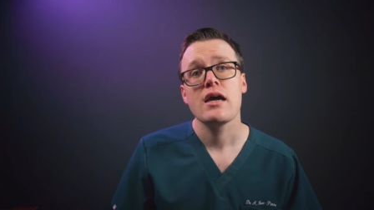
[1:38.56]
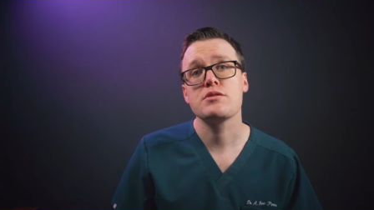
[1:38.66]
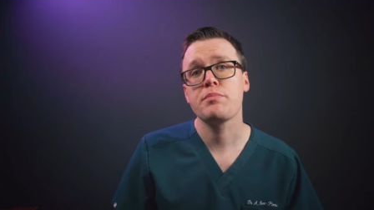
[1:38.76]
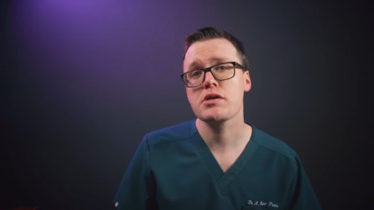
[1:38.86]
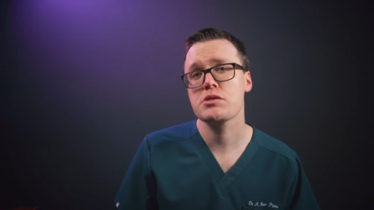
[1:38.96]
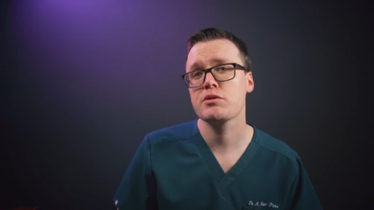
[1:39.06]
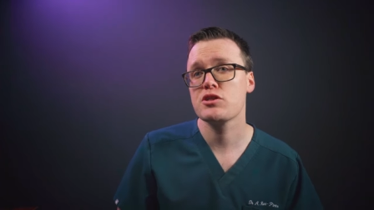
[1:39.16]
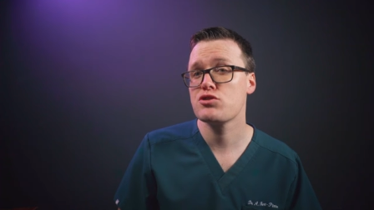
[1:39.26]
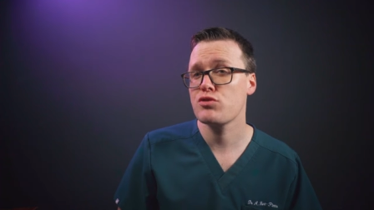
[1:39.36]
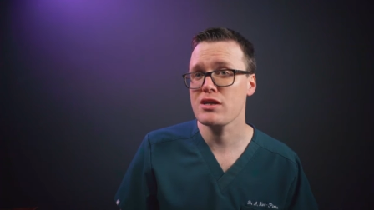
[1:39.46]
it's possible
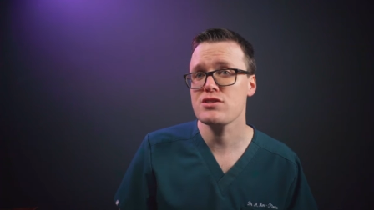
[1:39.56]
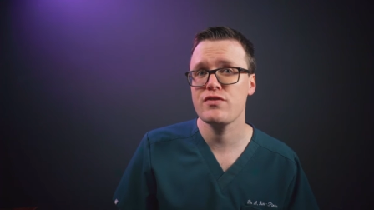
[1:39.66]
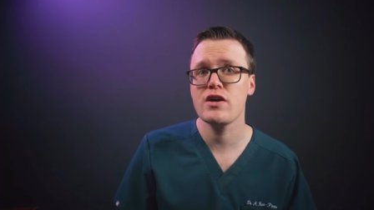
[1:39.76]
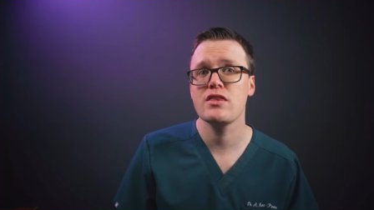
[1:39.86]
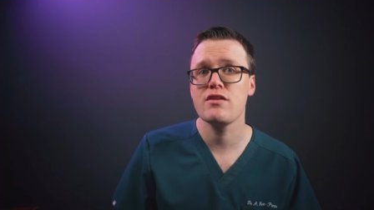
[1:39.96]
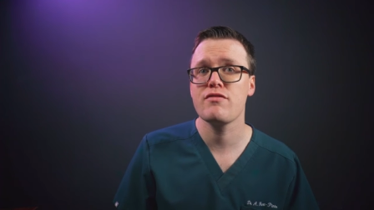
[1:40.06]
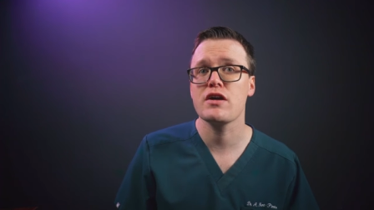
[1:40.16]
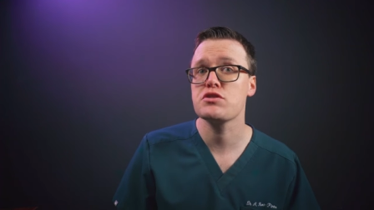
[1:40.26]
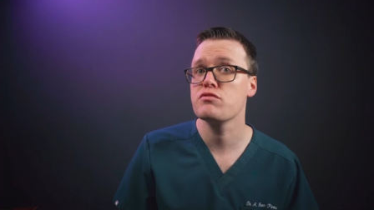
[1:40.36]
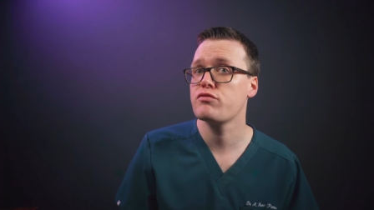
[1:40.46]
to transfer the
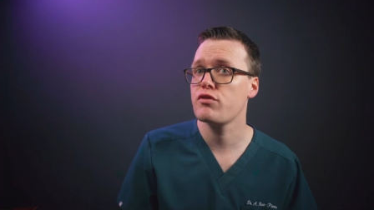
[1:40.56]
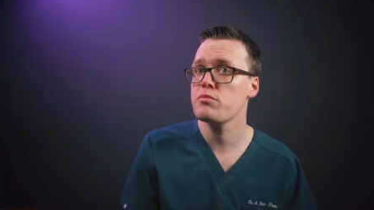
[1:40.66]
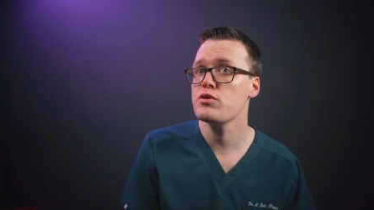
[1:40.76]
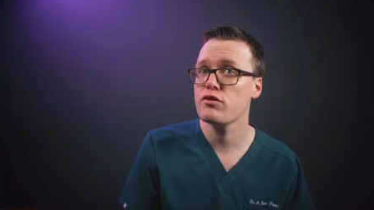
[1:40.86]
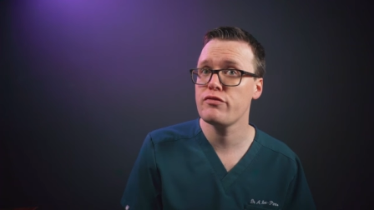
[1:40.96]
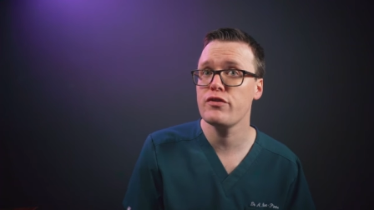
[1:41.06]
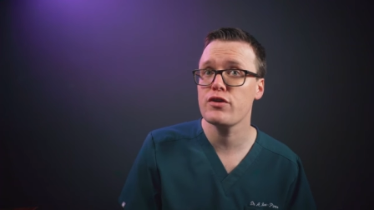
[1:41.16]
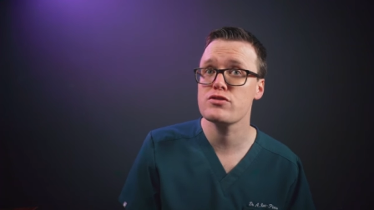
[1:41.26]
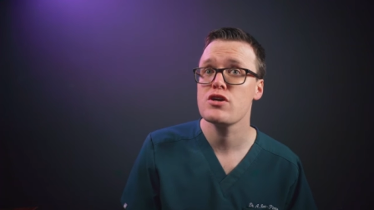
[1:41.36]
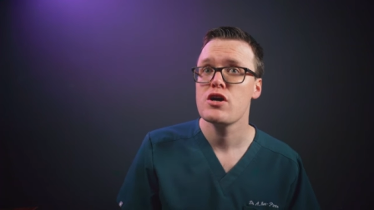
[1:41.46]
infection from your
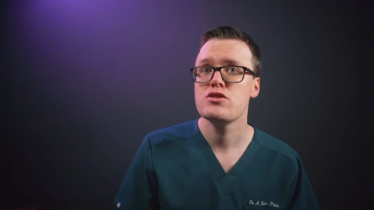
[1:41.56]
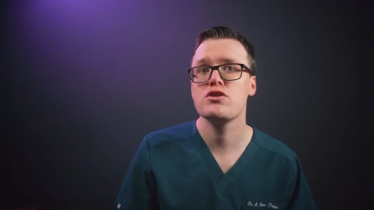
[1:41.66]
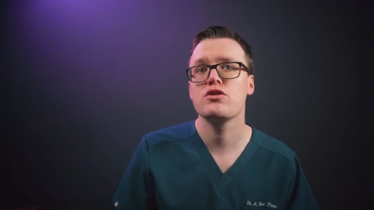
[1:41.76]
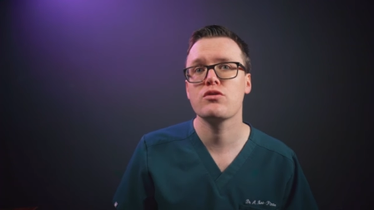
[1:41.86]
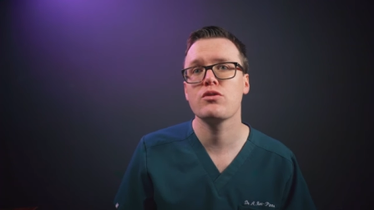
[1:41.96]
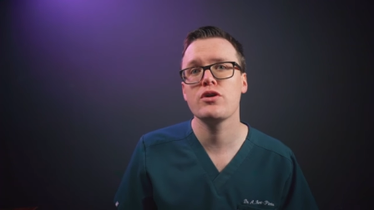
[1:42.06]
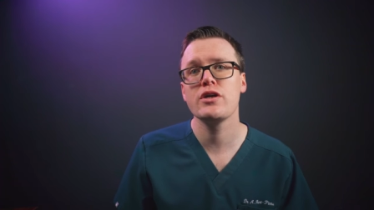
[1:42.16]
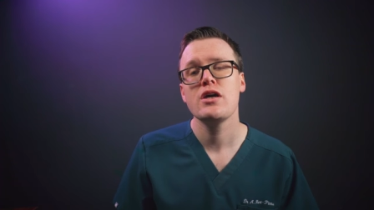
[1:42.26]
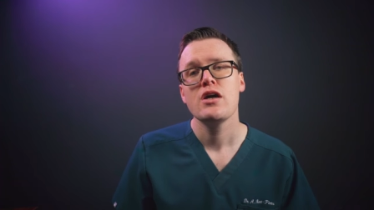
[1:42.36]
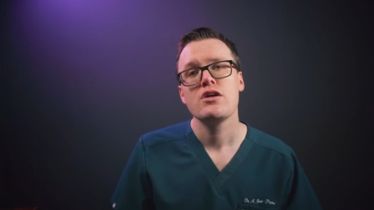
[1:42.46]
foot to the
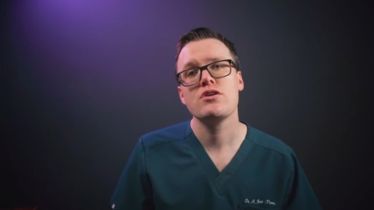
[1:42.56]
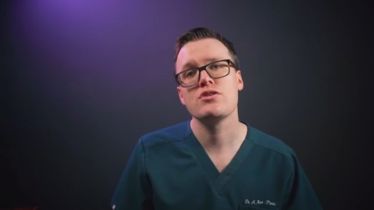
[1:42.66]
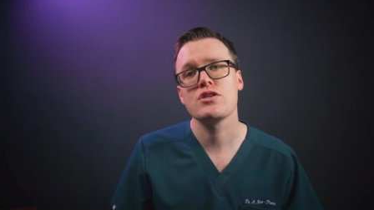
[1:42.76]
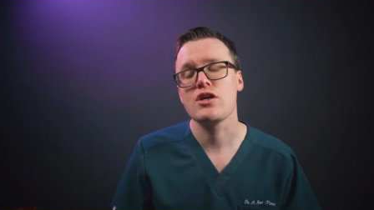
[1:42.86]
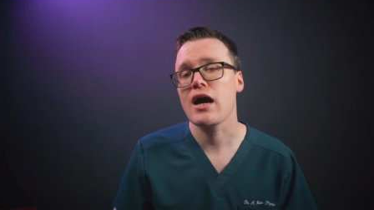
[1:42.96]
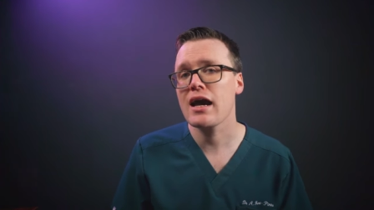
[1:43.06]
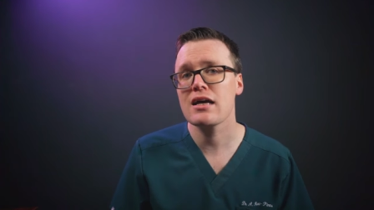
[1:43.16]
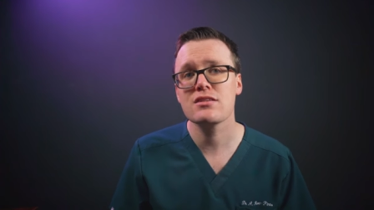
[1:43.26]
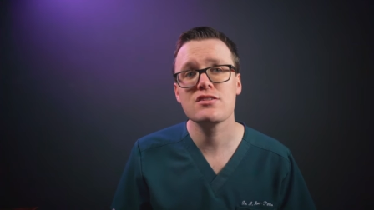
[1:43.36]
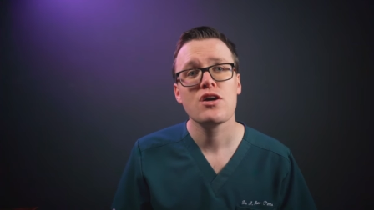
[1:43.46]
groin using your
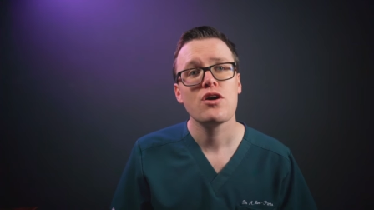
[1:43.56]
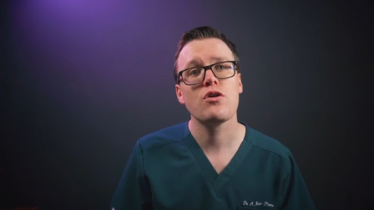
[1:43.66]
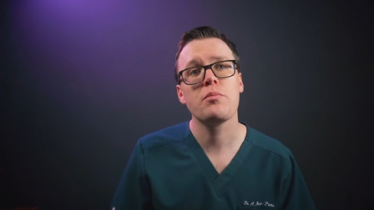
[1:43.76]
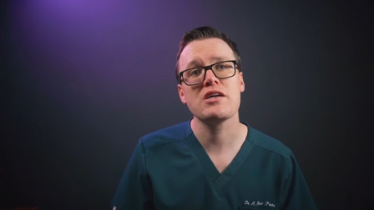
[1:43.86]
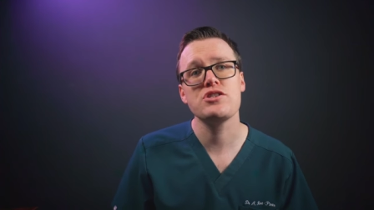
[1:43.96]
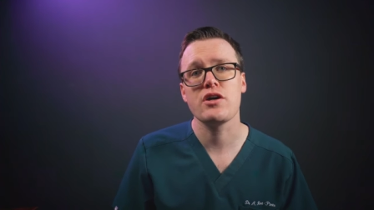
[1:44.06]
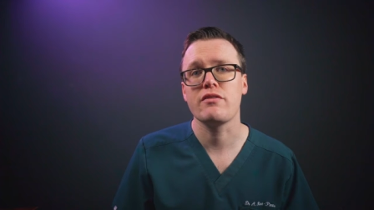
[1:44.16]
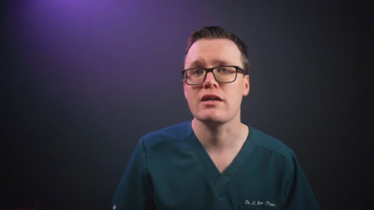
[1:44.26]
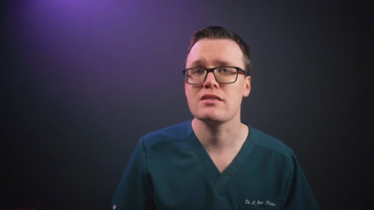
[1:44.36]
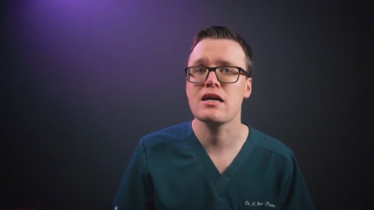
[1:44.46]
hands or by
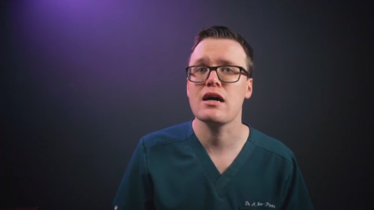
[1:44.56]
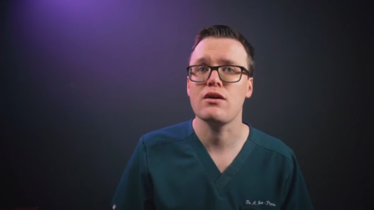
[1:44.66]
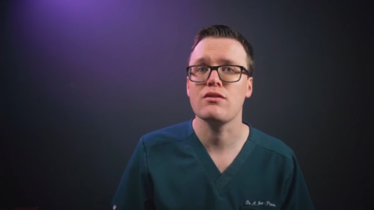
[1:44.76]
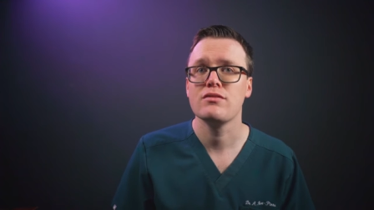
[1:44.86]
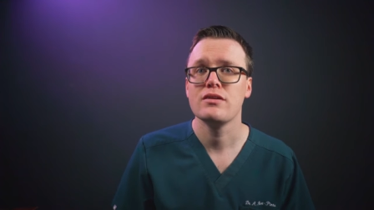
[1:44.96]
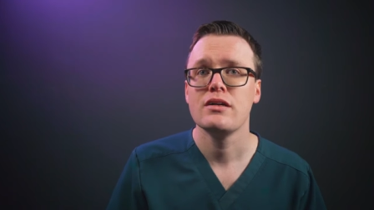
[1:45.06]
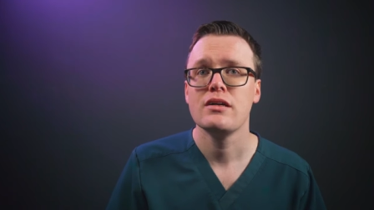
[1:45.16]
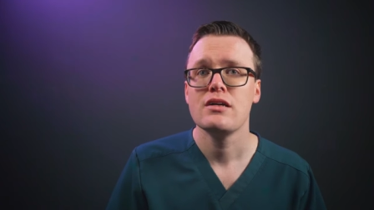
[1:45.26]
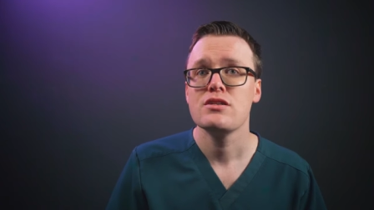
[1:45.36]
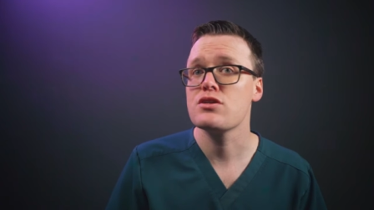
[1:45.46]
sharing a towel.
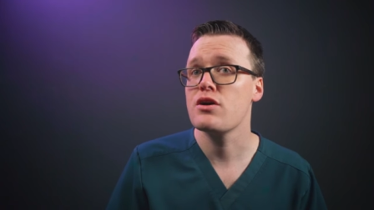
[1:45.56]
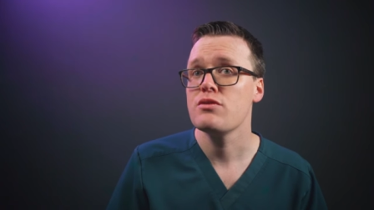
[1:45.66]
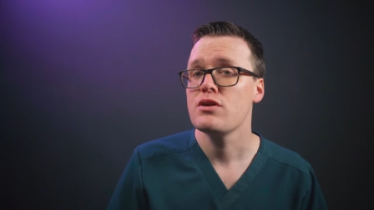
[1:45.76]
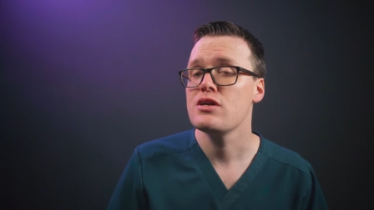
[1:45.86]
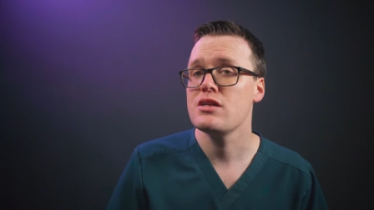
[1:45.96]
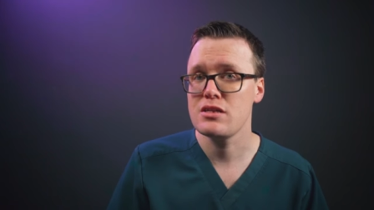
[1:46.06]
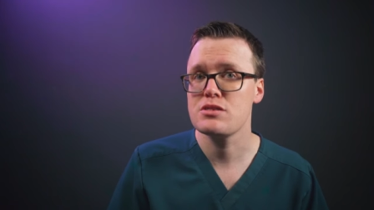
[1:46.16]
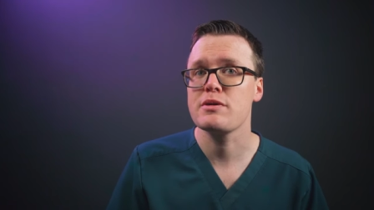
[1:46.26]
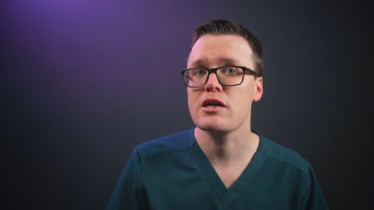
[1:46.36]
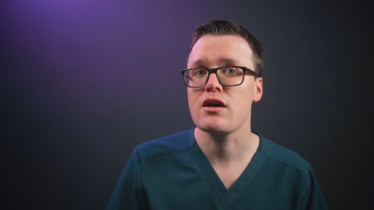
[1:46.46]
So you need
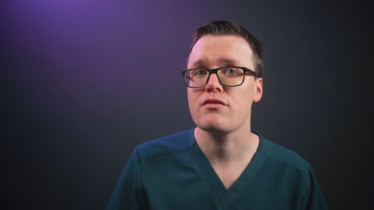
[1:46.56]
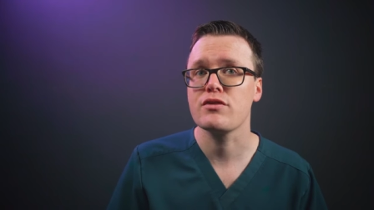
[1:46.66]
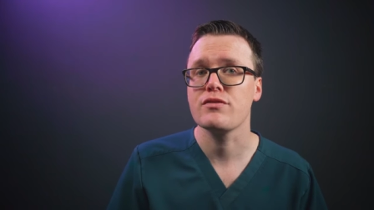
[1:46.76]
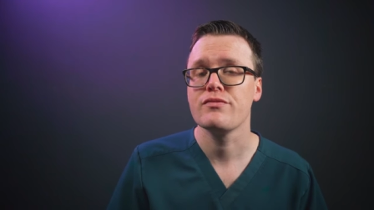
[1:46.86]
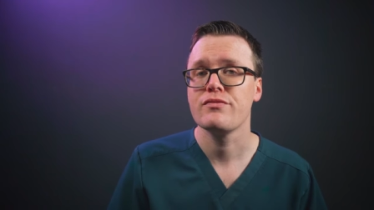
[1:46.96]
to be careful.